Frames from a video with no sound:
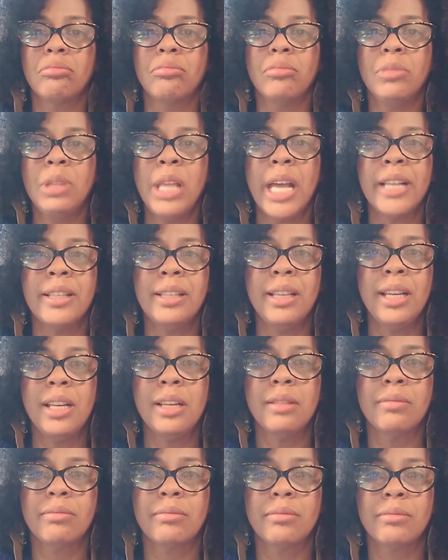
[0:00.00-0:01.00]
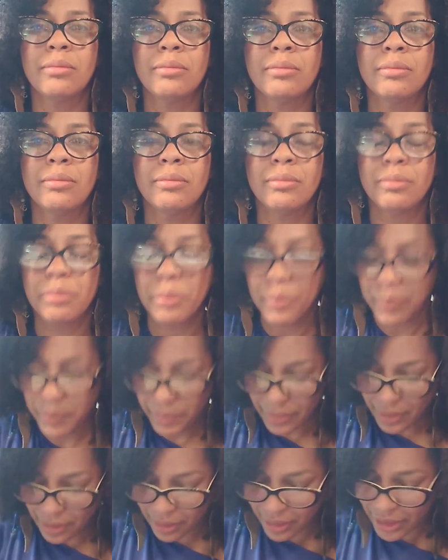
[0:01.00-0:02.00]
That's it.
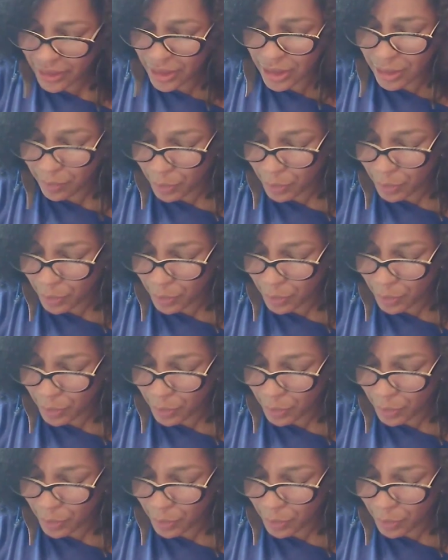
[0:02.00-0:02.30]
This is a